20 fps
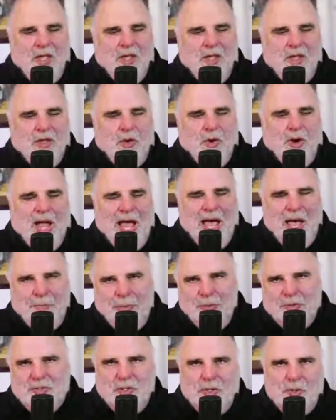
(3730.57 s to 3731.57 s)
Your
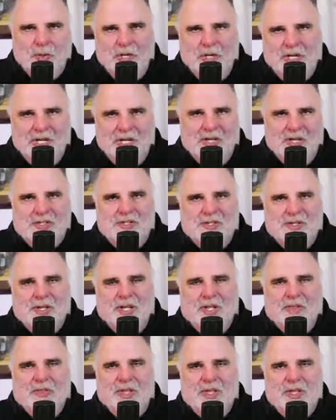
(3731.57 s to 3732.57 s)
opportunities
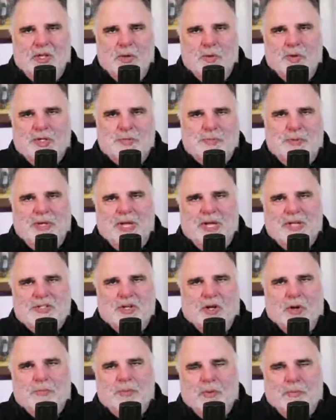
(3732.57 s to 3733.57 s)
in the
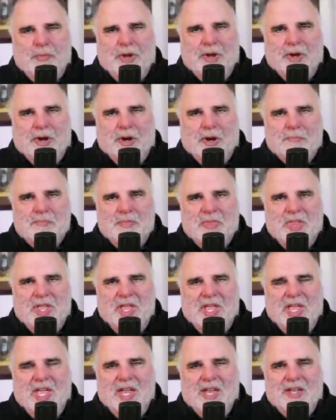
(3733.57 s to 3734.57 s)
USPHL Premier
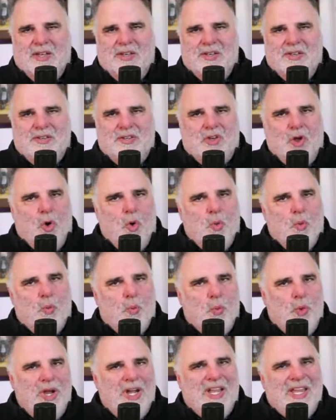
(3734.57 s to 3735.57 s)
don't
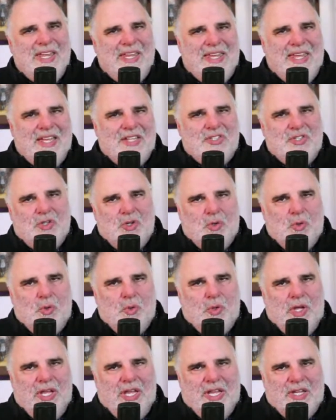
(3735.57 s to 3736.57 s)
really get
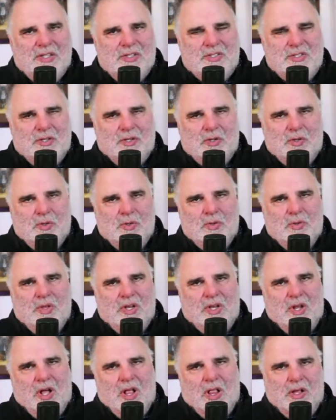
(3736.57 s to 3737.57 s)
you into the
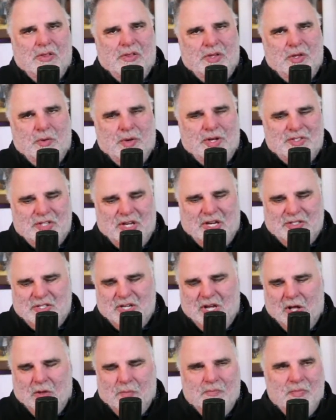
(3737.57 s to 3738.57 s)
NAL or the
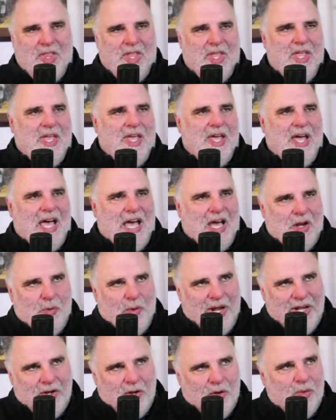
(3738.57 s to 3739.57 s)
USHL. How do
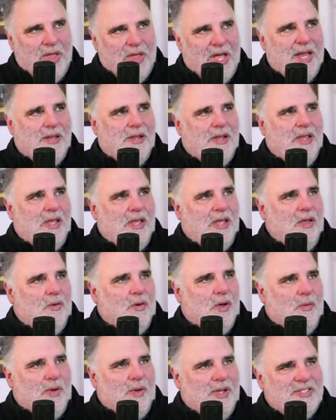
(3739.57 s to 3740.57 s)
I know that?
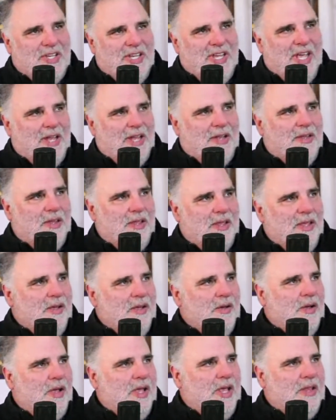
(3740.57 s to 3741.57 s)
Well, once again,
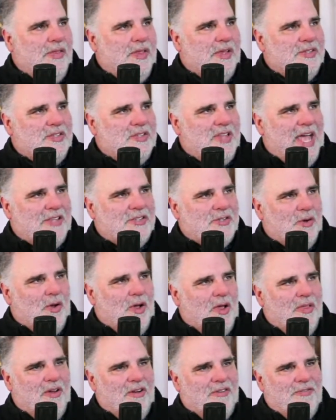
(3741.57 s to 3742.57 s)
the stats are
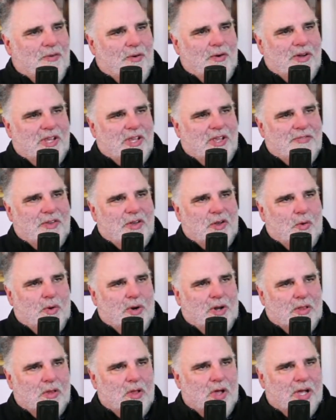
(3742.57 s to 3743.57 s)
all there for you if you know where
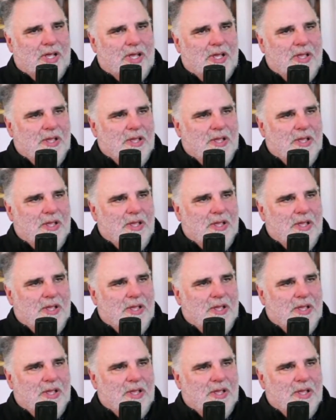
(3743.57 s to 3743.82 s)
to look.